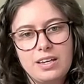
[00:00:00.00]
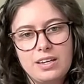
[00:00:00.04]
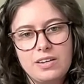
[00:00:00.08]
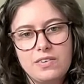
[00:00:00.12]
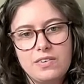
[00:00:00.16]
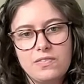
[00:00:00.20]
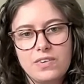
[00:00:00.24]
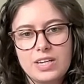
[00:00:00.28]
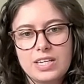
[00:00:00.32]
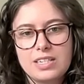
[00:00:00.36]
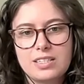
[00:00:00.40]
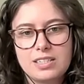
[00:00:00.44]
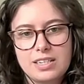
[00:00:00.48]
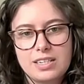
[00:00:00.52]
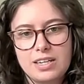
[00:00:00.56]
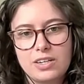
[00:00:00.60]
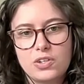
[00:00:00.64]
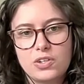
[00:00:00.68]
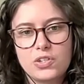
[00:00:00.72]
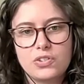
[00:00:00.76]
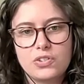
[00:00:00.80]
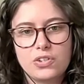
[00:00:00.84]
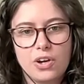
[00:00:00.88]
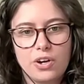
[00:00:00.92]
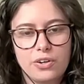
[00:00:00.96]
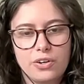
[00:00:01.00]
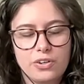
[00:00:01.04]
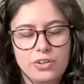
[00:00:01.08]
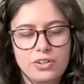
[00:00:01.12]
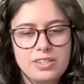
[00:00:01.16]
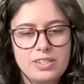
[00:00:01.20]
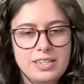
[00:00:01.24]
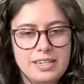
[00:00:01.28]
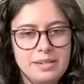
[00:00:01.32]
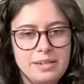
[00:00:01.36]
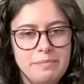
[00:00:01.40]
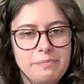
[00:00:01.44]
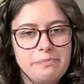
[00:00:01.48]
investigators on our
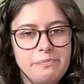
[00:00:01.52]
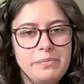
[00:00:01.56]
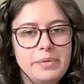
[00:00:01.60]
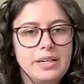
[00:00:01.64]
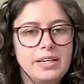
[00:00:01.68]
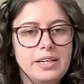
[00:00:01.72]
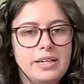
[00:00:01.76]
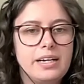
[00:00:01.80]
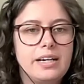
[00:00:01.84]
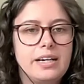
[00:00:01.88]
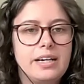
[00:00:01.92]
team.